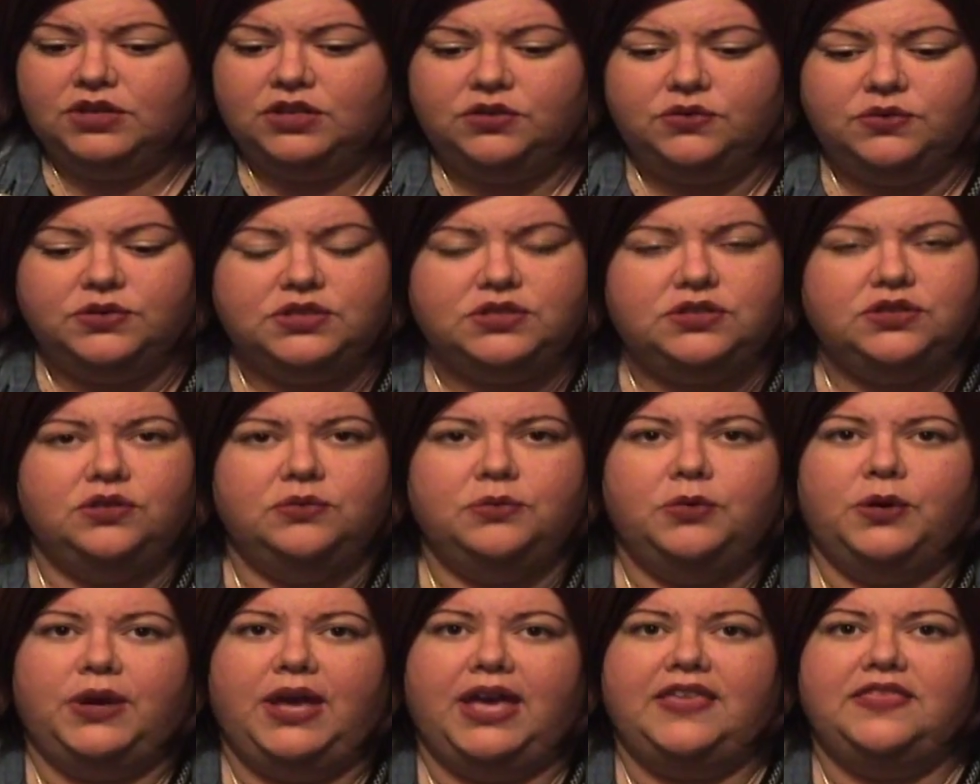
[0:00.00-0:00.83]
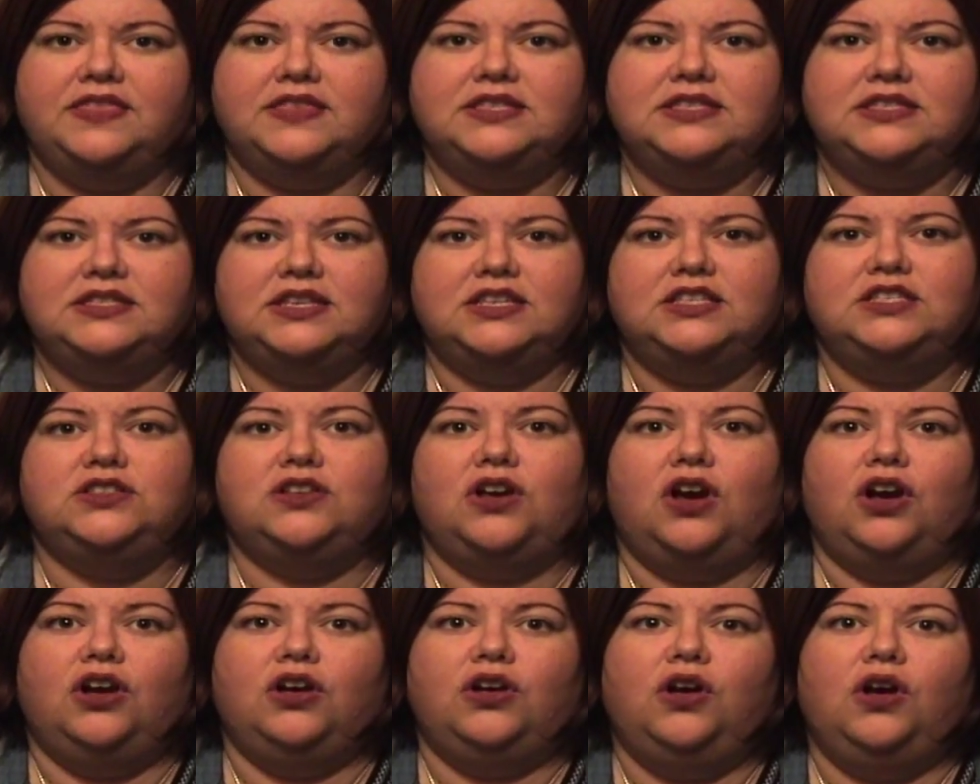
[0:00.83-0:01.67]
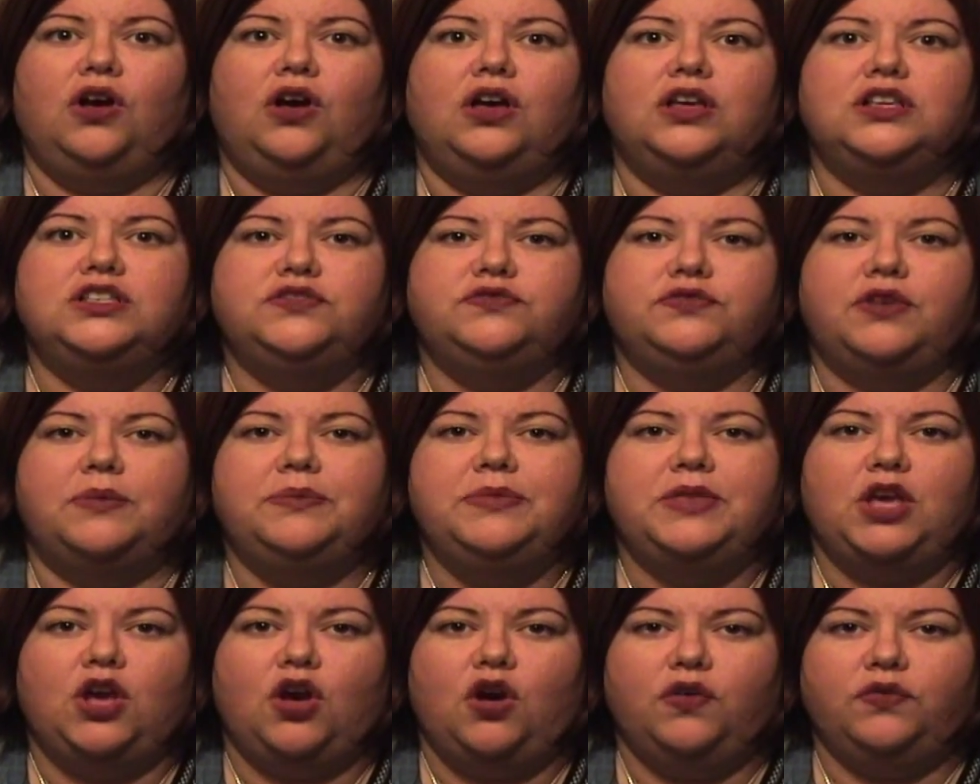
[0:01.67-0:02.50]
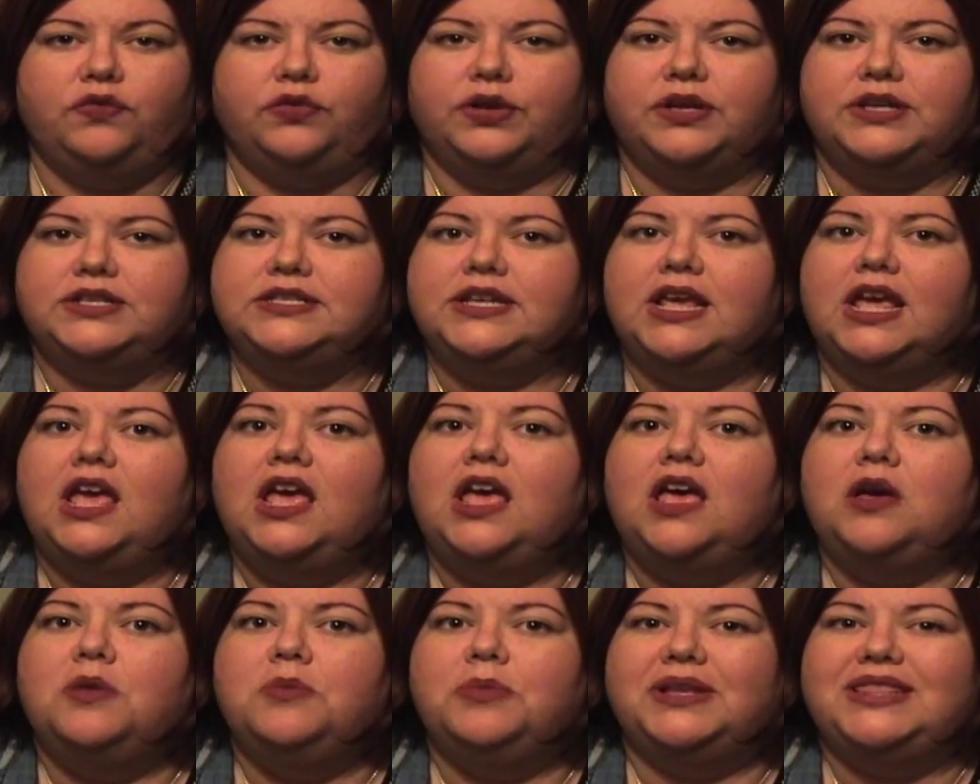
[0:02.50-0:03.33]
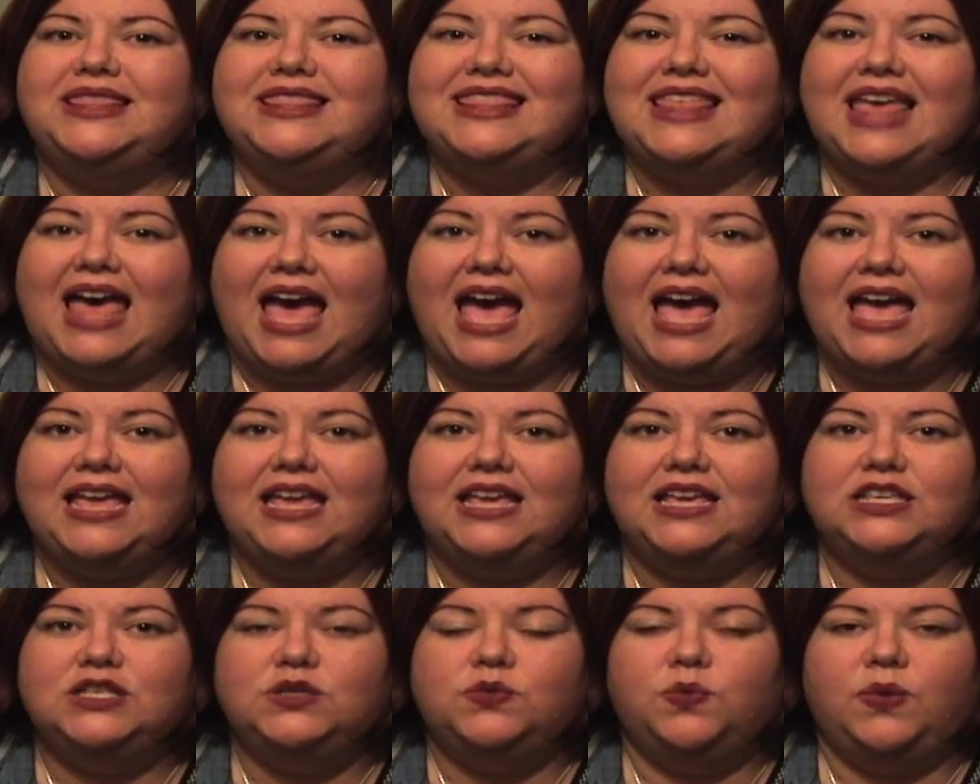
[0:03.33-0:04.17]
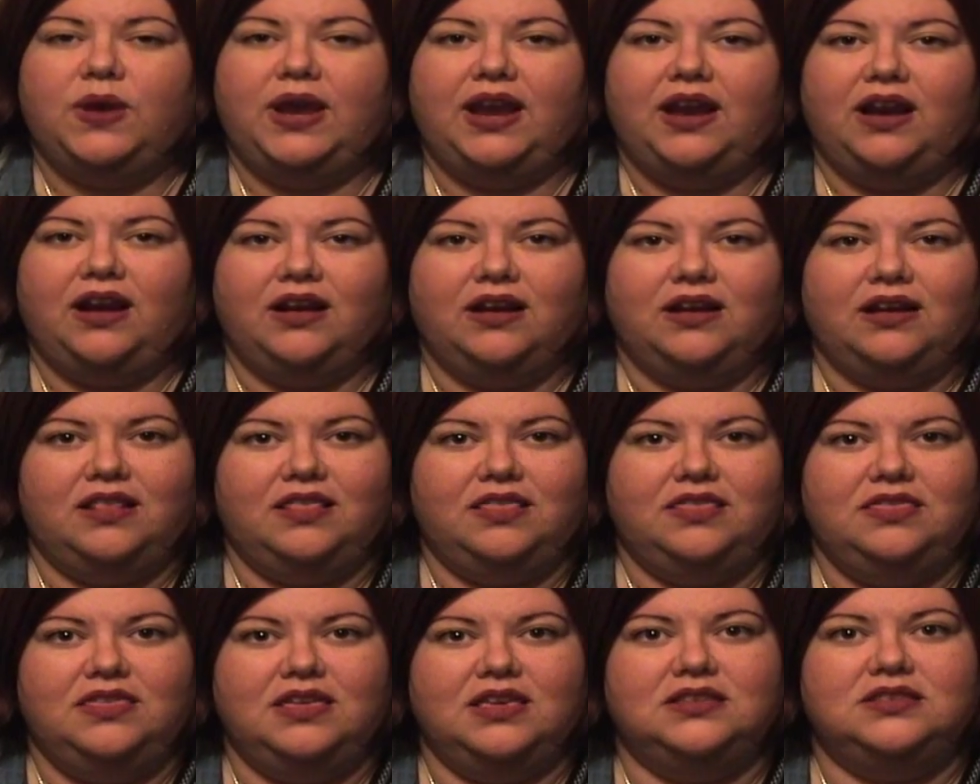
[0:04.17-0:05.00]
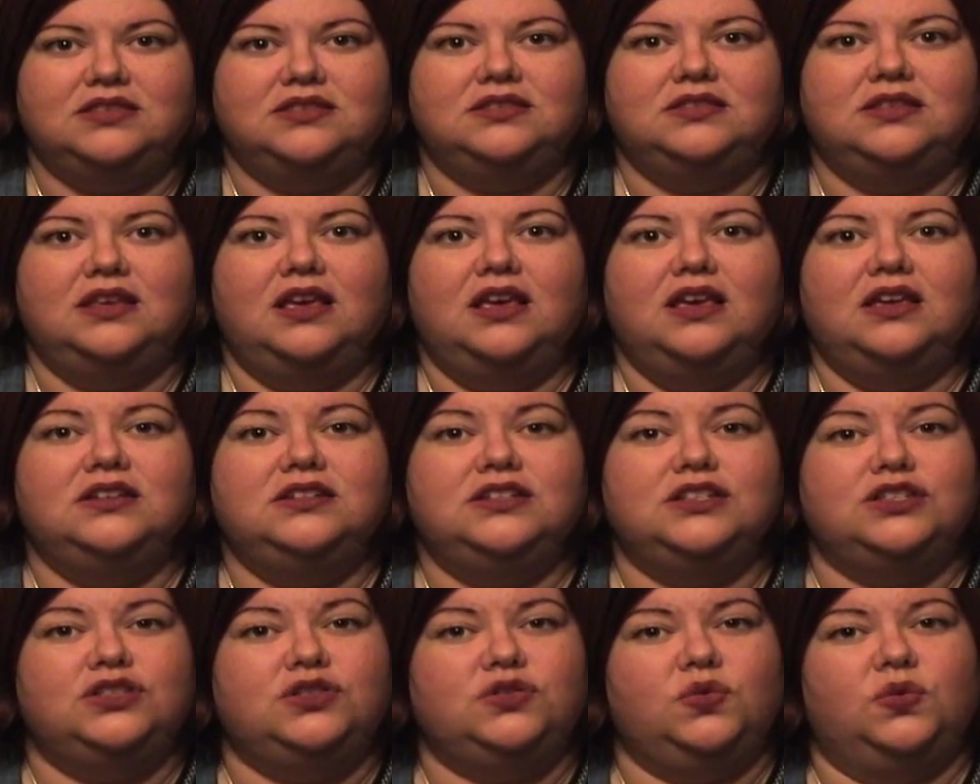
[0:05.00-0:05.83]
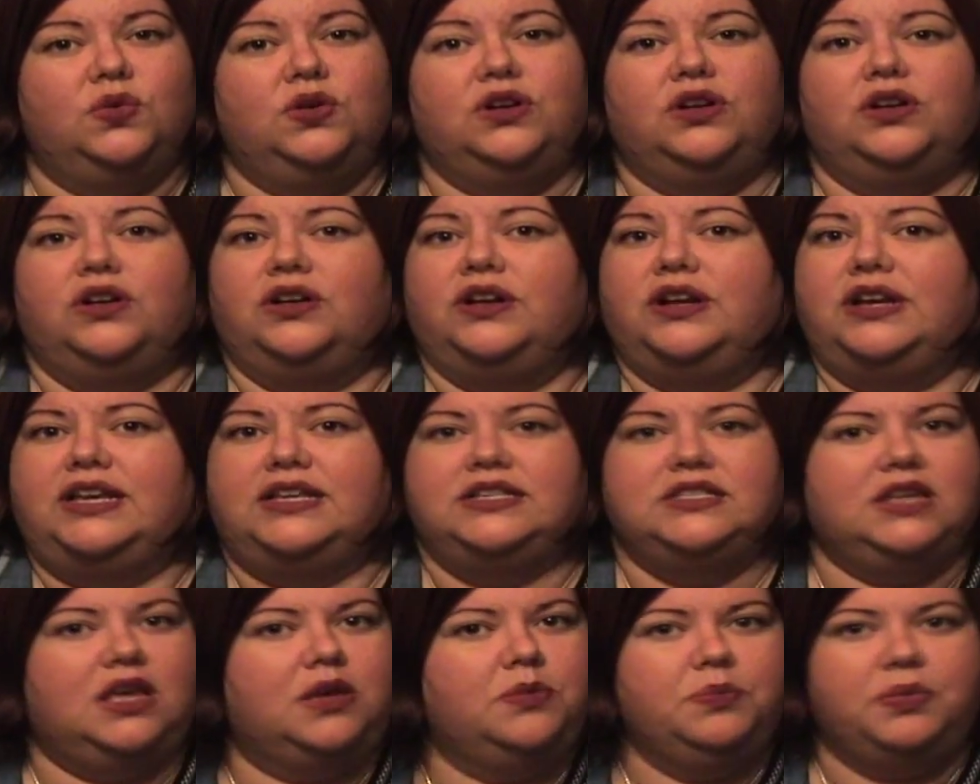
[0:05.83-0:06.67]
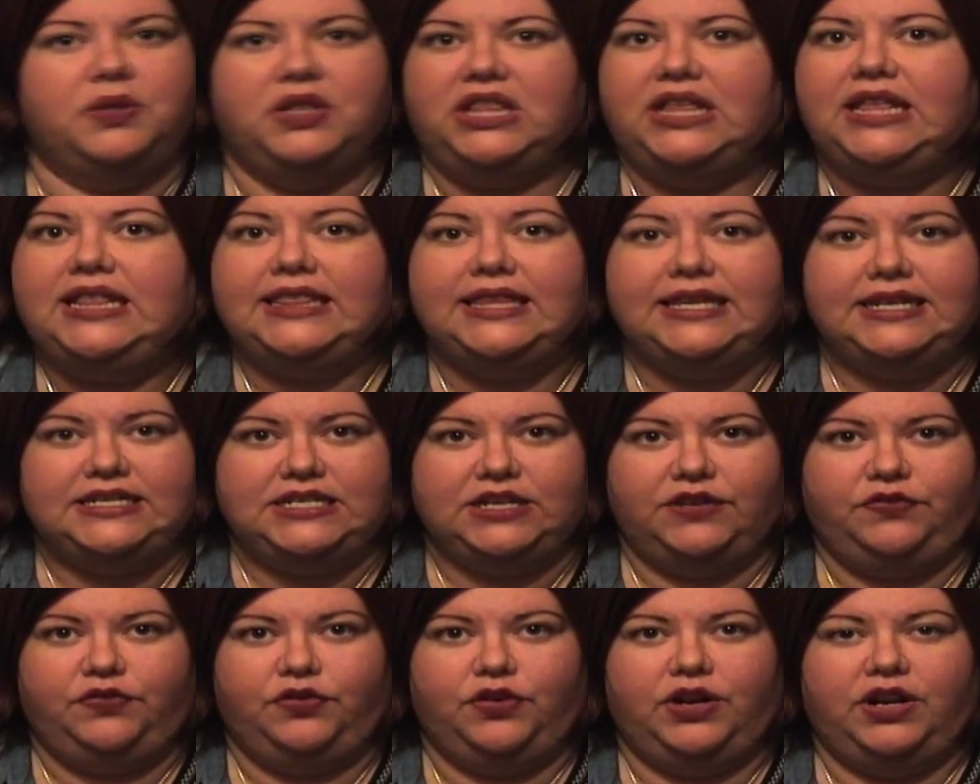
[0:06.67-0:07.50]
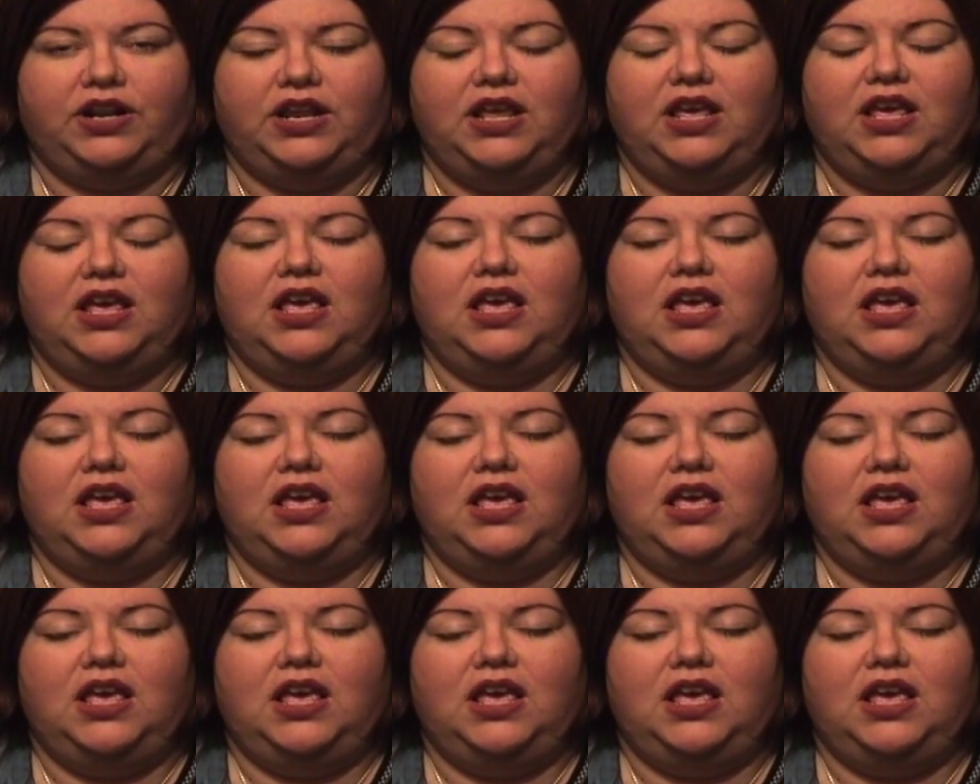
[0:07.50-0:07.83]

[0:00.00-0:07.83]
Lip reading: you assume, okay, the cysts are caused from the ovaries. But that is where this disorder is completely different.